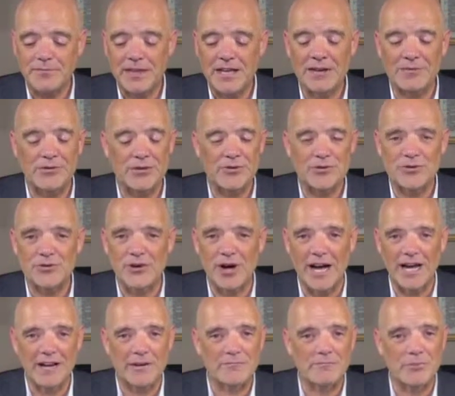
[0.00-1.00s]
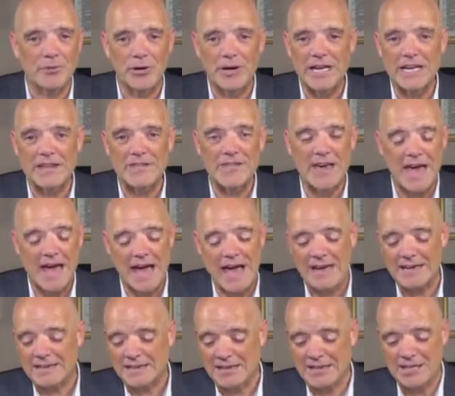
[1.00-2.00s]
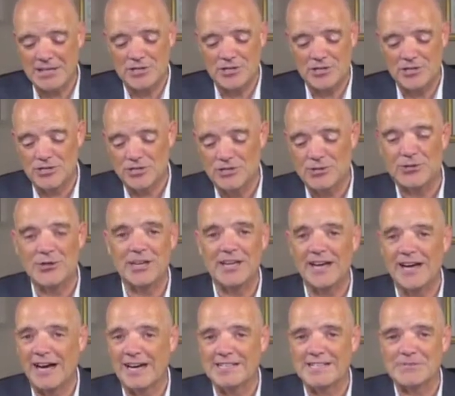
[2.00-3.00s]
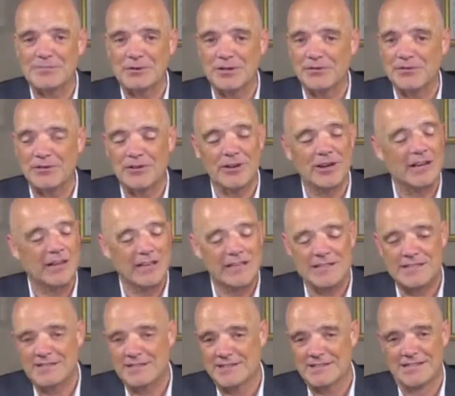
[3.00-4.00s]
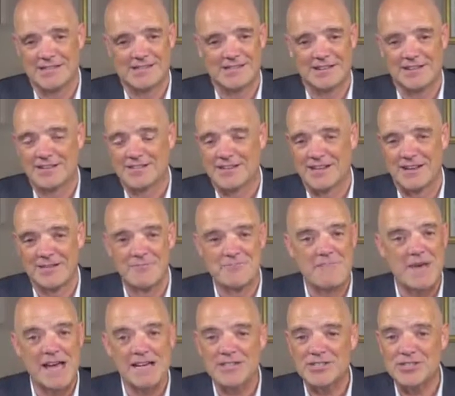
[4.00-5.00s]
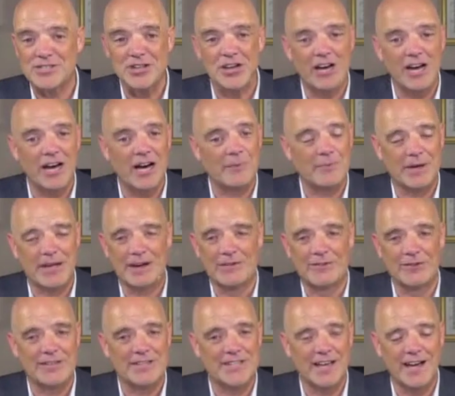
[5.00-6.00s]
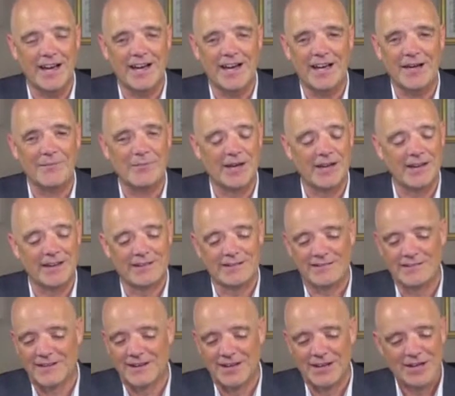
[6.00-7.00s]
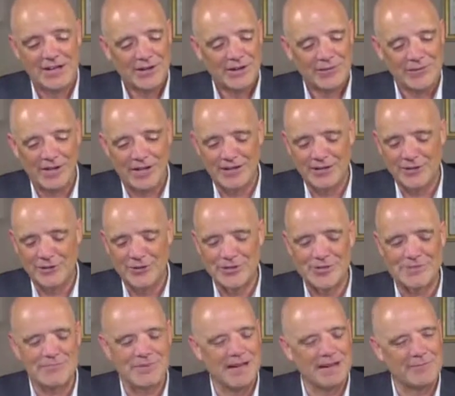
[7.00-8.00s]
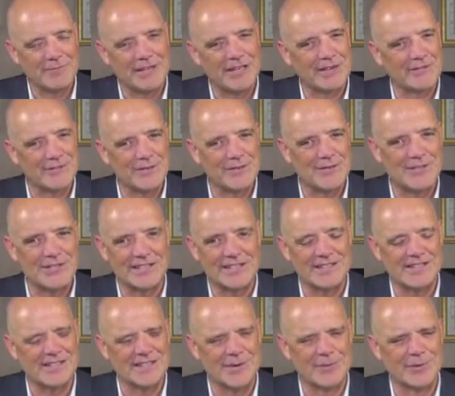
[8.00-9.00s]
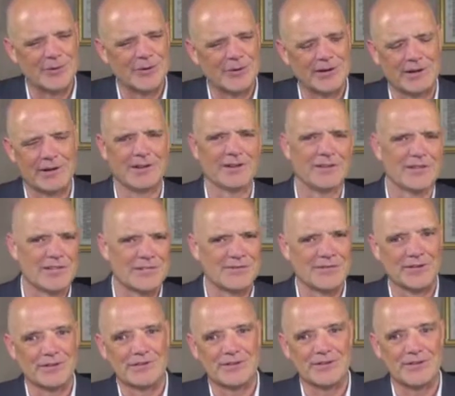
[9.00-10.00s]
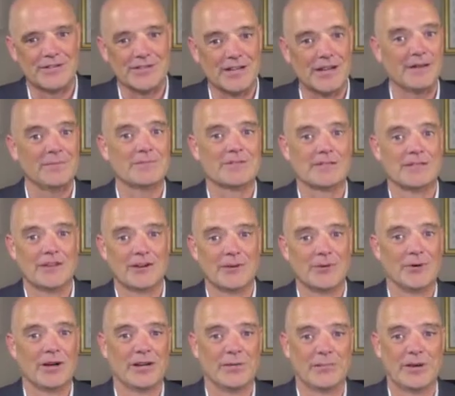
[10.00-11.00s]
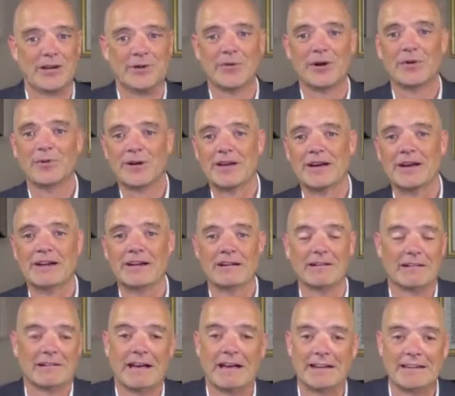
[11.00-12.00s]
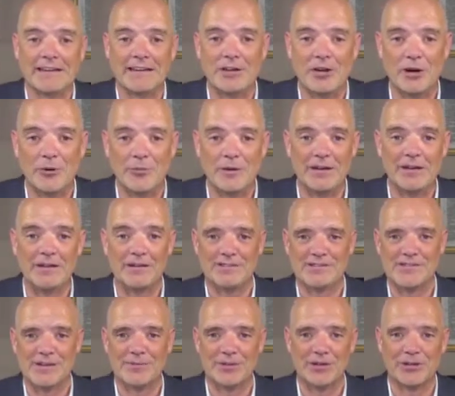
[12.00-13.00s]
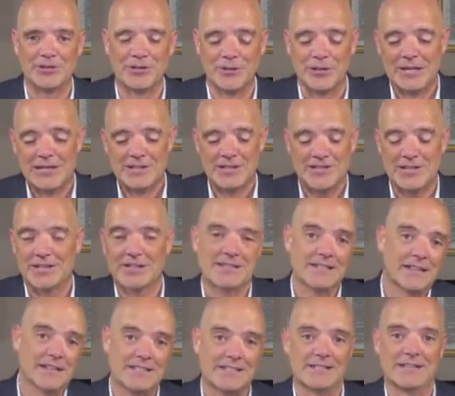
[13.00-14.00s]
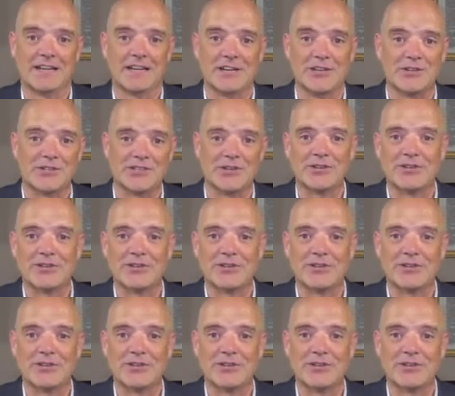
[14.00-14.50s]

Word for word: if you try to bring that into the gospel of grace, it's it's going to mess you up every time. And uh, well, I know this might be confusing to some who are hearing this for the first time, saying, "Oh, wait a minute, what do we got here? An antinomian, or someone who says let's sin so